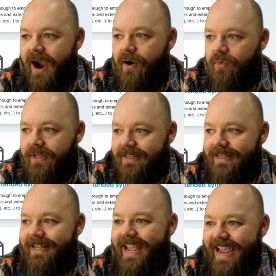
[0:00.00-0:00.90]
are
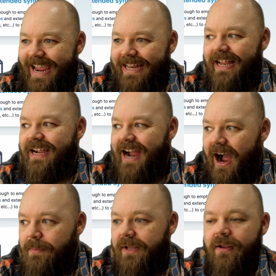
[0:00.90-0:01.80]
written in
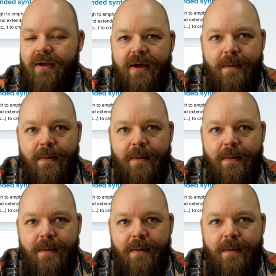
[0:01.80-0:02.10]
common